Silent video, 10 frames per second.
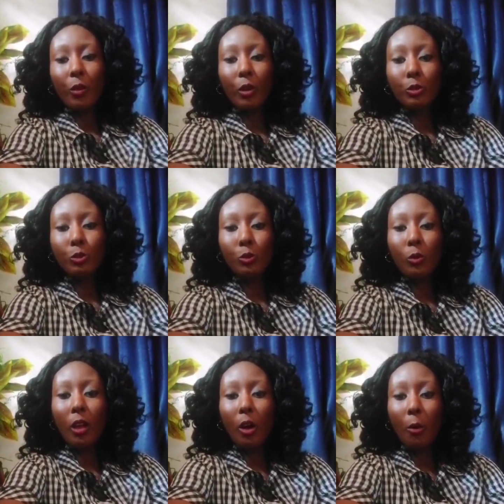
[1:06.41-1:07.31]
We
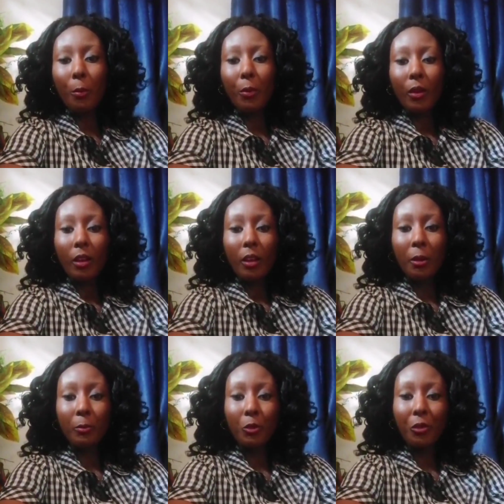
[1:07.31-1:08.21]
also
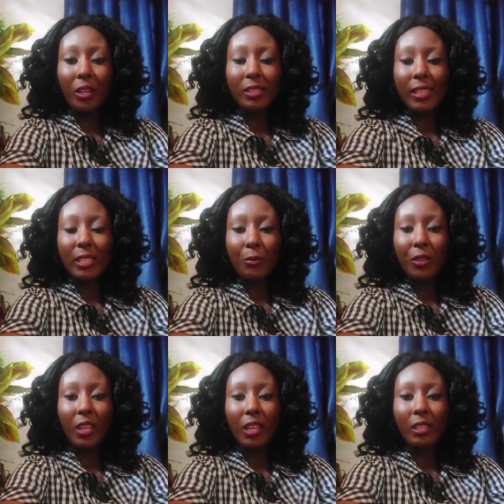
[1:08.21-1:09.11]
help create
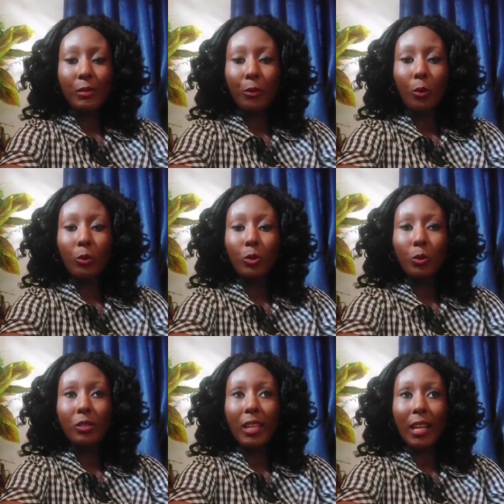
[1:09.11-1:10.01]
certificates for
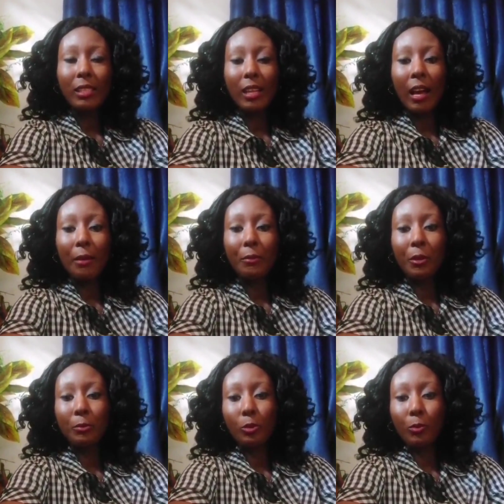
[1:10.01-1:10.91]
those that
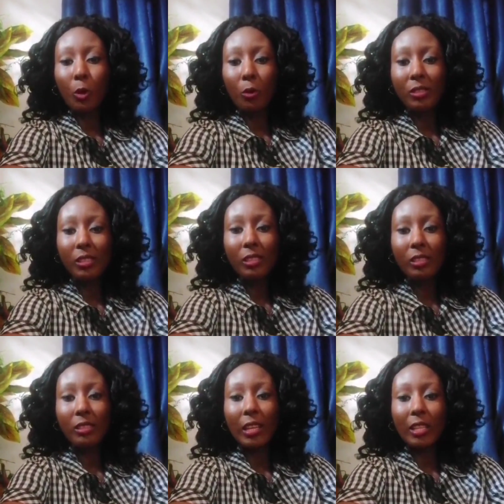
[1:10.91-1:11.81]
have some
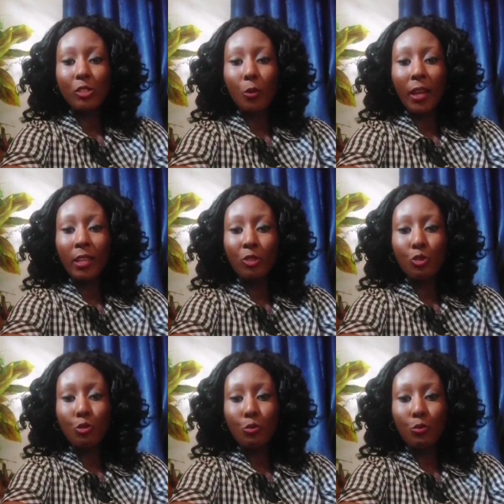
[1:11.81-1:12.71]
courses that you are
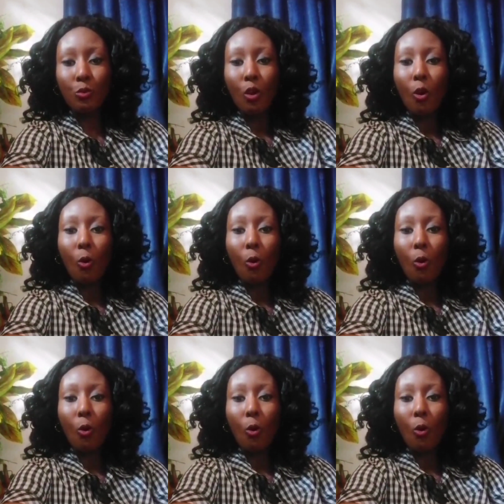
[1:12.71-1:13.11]
into,